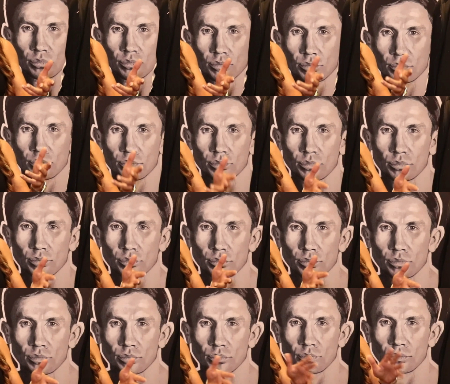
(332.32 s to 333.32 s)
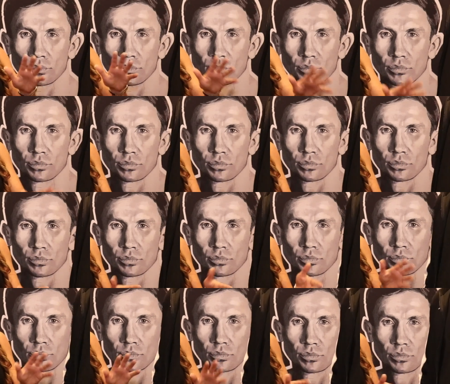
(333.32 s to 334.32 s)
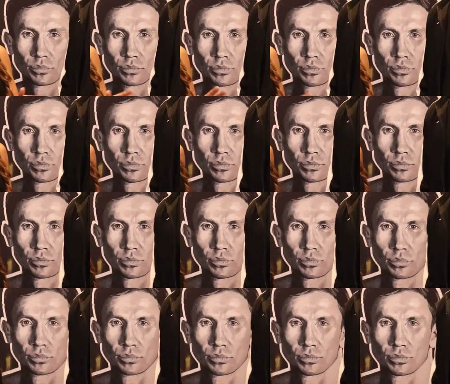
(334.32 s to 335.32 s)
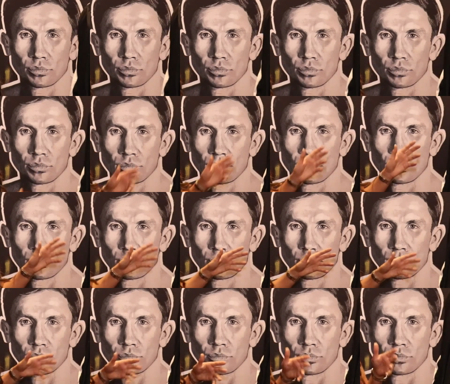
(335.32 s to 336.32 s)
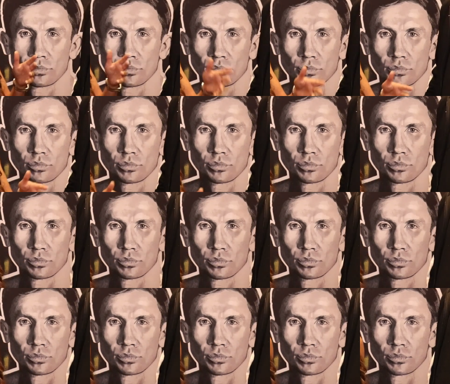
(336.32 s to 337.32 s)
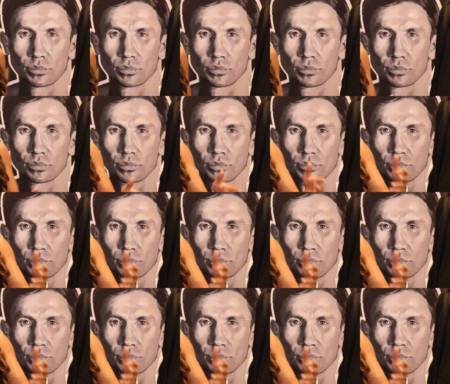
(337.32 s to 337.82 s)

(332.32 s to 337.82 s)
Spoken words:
(not speaking)